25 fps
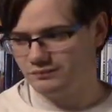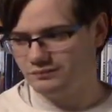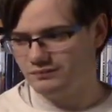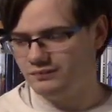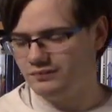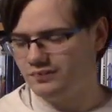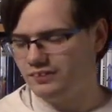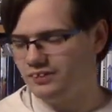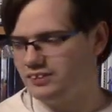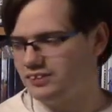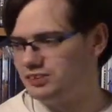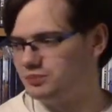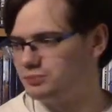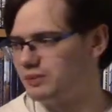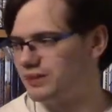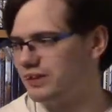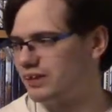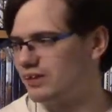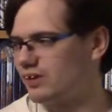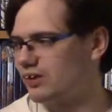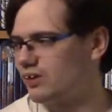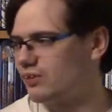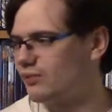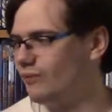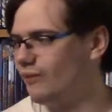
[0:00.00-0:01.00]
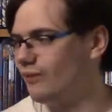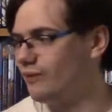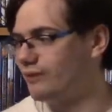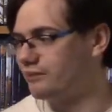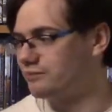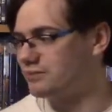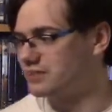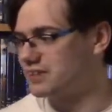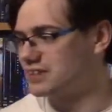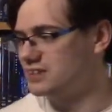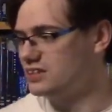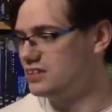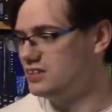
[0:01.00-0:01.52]
That should be on a quote of
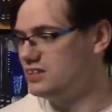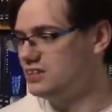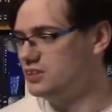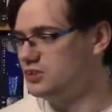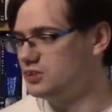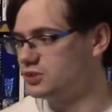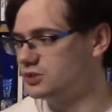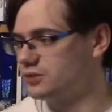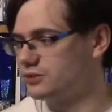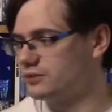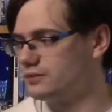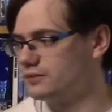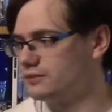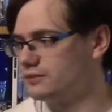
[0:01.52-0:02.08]
a t-shirt.